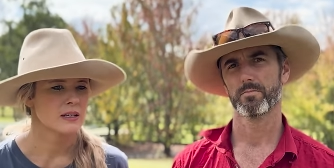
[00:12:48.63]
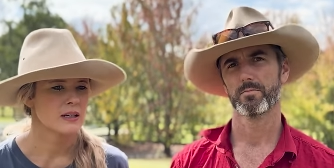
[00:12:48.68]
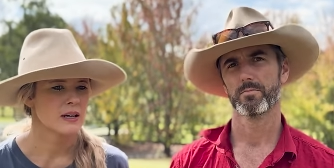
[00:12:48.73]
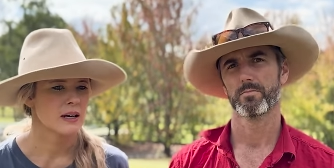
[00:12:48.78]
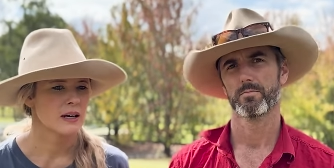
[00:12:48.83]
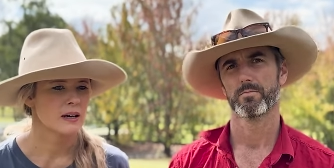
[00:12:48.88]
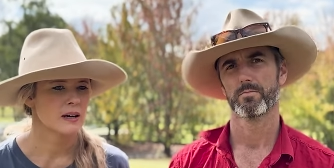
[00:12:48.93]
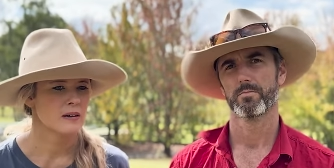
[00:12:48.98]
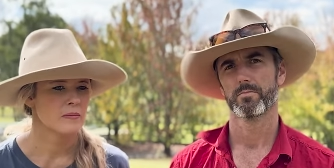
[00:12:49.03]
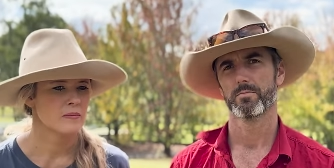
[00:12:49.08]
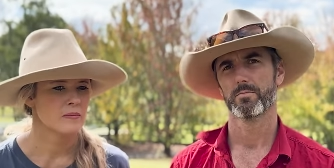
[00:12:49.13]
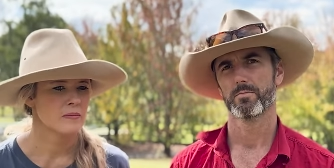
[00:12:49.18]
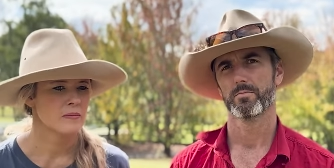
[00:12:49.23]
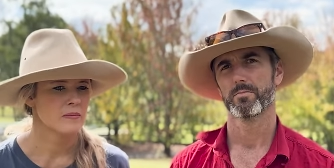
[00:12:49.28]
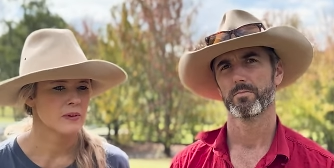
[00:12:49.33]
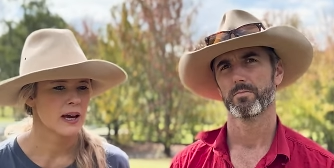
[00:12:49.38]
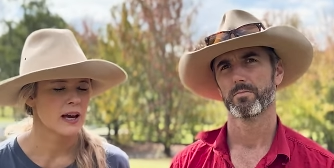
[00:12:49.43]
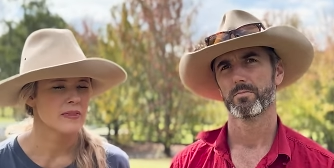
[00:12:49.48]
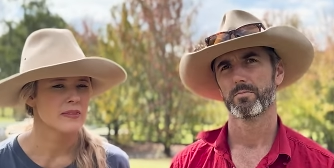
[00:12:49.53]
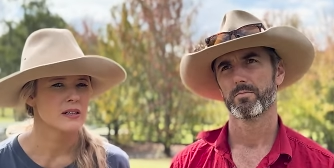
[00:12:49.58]

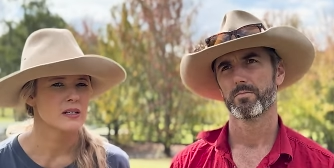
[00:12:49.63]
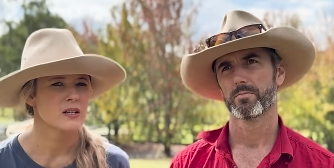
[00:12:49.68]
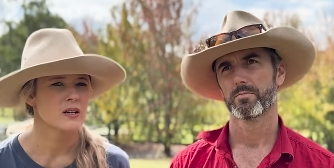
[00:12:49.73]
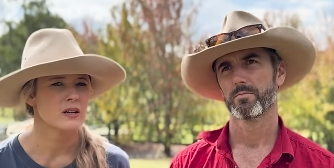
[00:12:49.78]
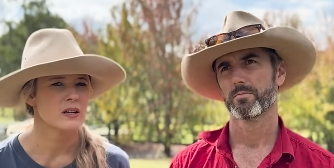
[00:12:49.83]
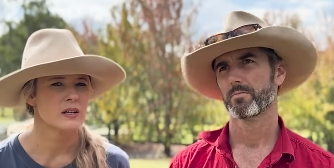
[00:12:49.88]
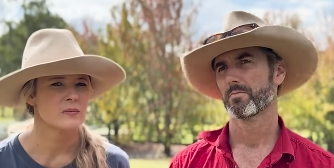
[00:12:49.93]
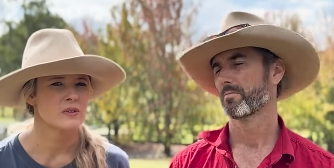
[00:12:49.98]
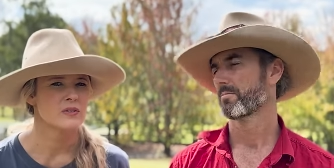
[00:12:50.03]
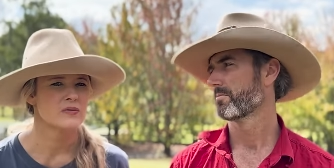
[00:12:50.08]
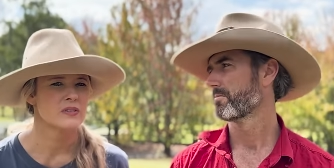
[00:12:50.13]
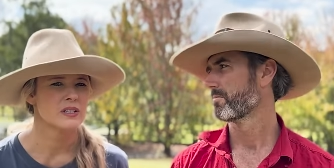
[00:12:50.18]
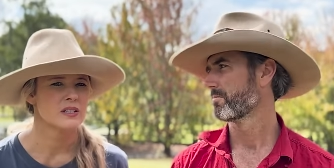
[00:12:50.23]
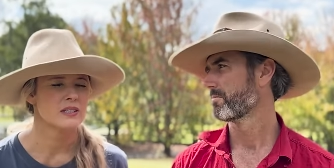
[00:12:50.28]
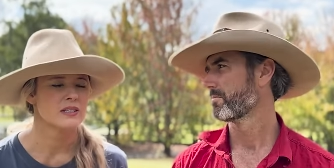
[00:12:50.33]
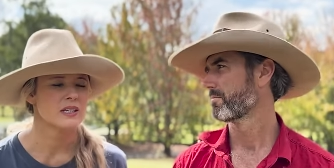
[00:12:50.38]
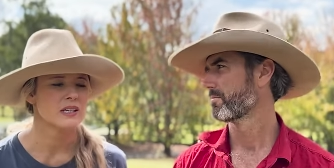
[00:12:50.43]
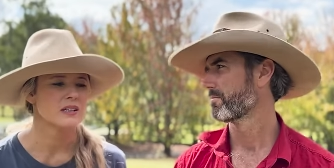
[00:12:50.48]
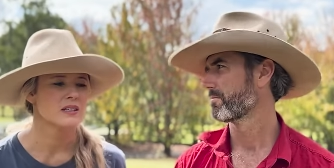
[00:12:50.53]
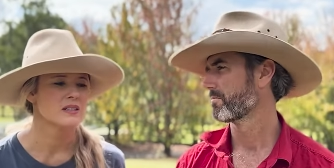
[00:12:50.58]
Speaker 1: um, at the time of
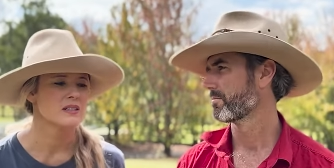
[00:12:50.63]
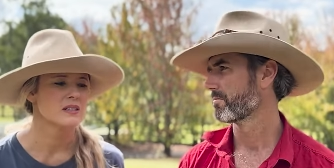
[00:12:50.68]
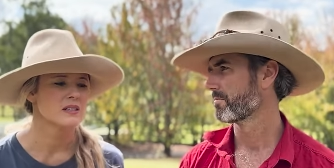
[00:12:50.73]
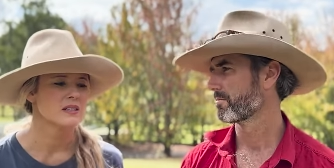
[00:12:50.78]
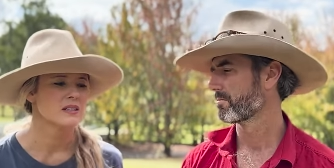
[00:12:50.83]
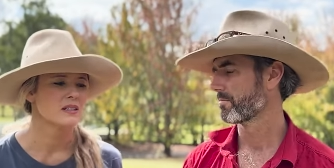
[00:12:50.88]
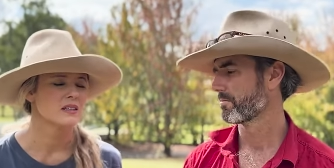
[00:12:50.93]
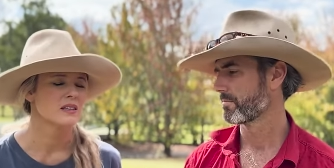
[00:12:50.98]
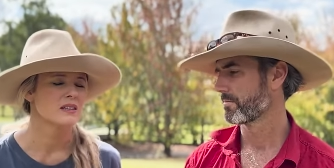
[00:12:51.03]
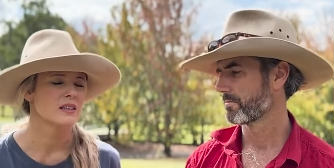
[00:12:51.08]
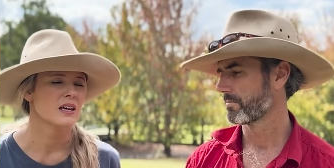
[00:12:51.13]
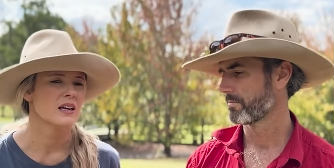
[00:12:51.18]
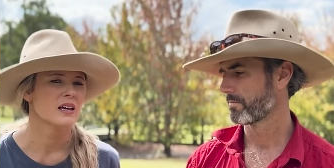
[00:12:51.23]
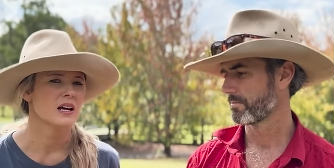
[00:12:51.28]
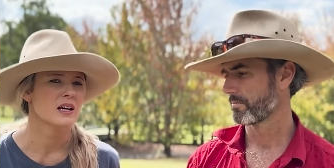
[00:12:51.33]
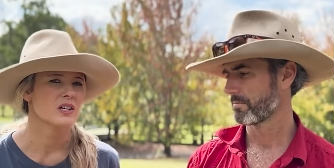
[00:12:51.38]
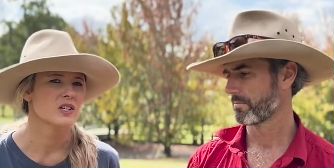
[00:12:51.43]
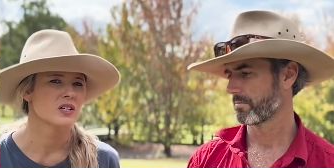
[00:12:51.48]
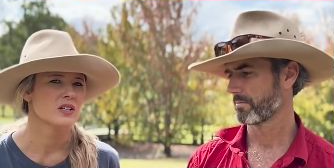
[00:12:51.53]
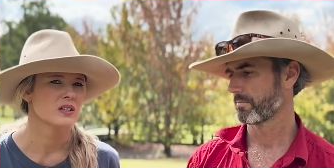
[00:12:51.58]
desexing, they
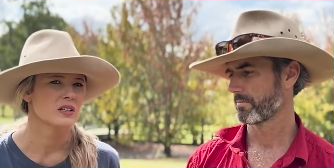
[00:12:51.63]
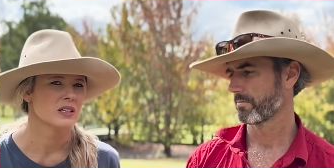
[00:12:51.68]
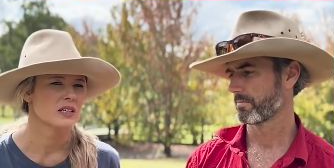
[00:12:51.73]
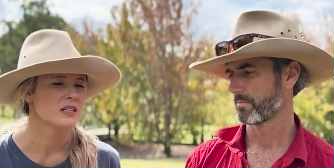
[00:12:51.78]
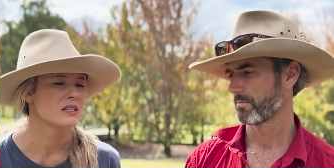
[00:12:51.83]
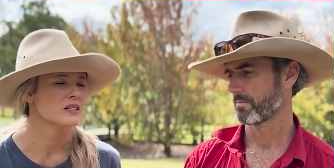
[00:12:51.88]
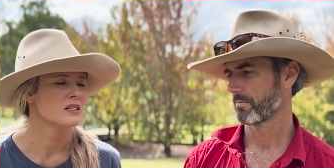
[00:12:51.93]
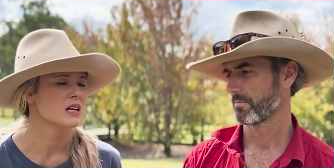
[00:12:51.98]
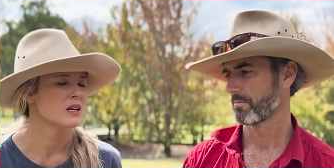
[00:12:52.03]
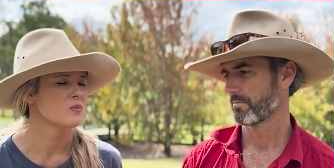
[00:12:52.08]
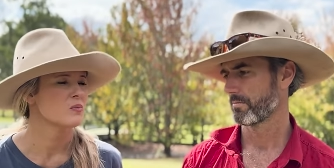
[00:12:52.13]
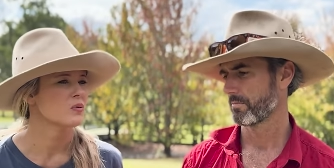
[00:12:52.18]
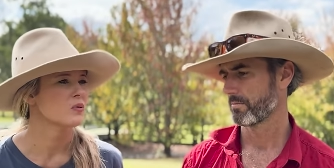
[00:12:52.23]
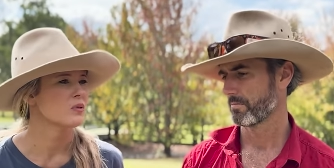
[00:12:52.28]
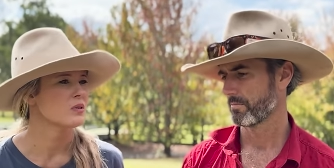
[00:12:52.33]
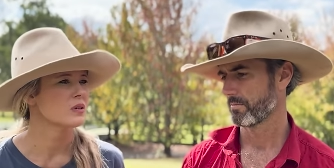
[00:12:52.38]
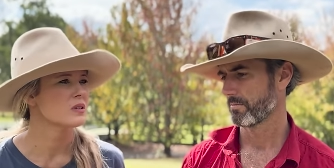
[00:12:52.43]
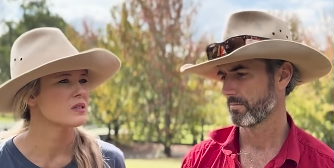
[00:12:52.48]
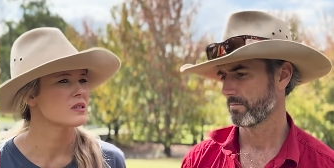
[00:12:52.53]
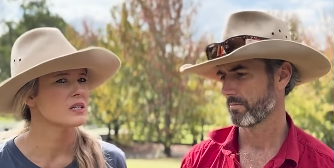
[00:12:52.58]
actually
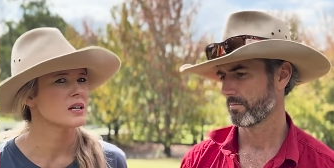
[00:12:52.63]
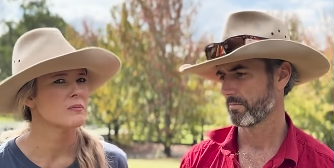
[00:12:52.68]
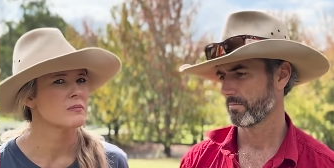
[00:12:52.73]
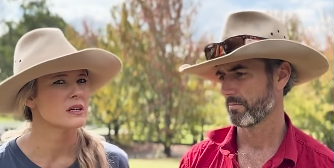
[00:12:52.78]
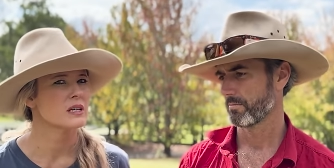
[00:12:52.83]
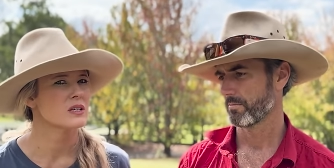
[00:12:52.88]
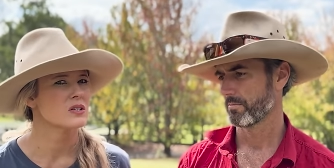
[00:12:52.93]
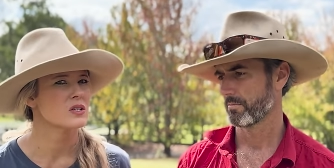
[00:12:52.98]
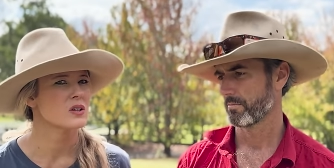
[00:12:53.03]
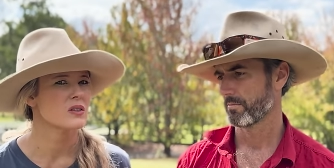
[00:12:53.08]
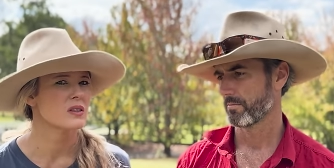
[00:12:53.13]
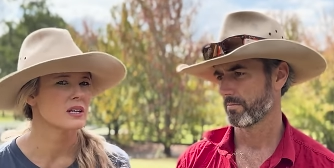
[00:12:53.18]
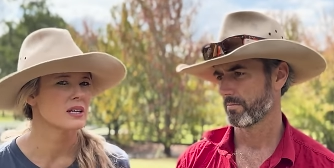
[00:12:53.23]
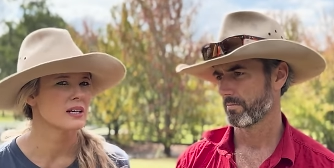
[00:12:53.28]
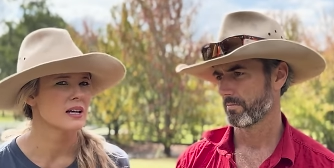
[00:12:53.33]
staple the stomach so that